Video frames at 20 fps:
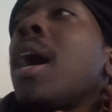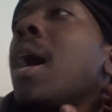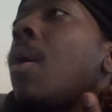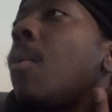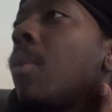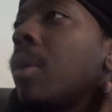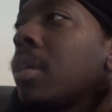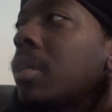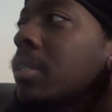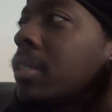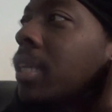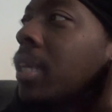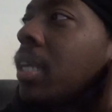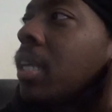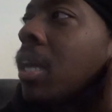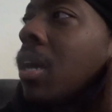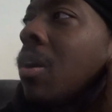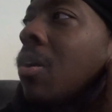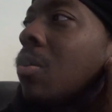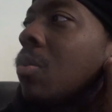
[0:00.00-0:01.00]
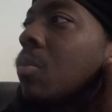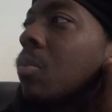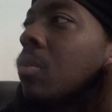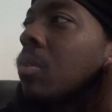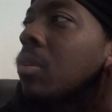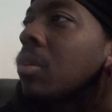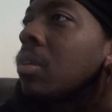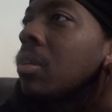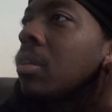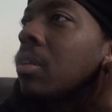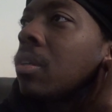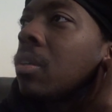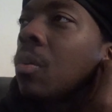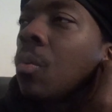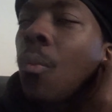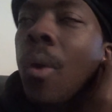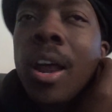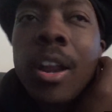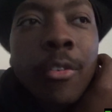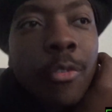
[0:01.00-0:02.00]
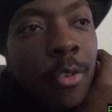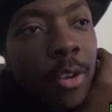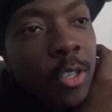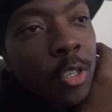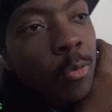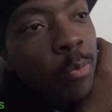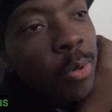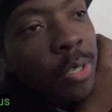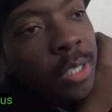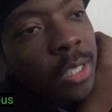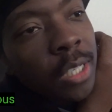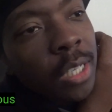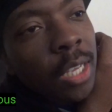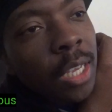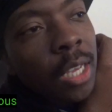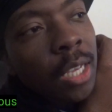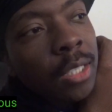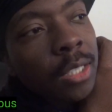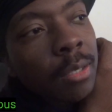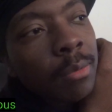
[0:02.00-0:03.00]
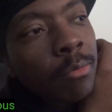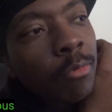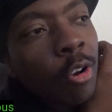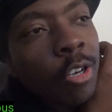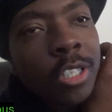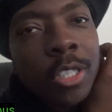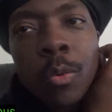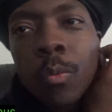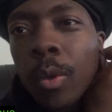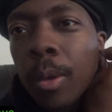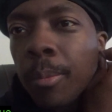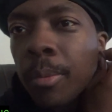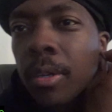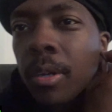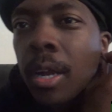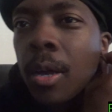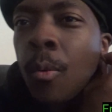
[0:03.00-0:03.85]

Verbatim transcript: I wanted to say, yo, why the fuck you pushing kids and rushing women?